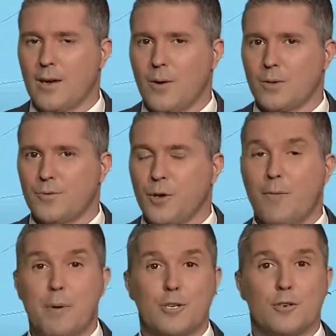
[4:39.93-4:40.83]
Of course, if you
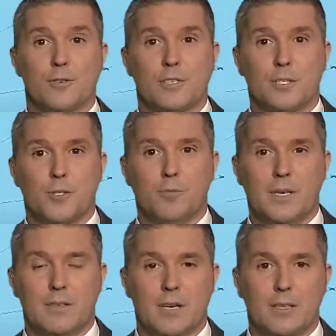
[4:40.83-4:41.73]
have pictures that you've
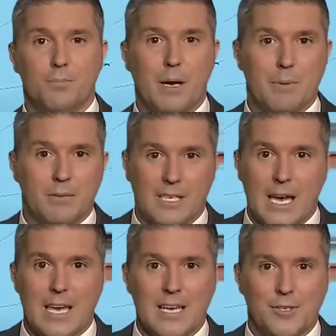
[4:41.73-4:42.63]
been maybe
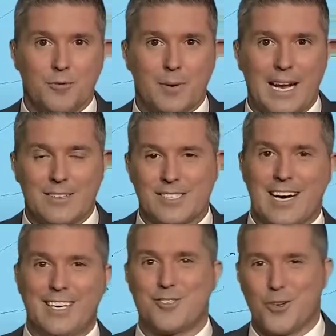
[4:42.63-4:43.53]
taking as you've been
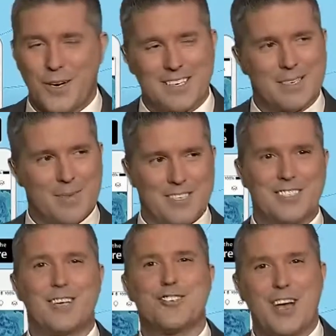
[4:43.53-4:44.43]
outside enjoying some of the
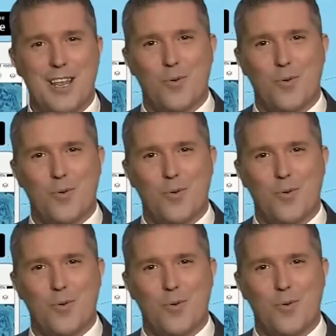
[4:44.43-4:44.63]
sunshine,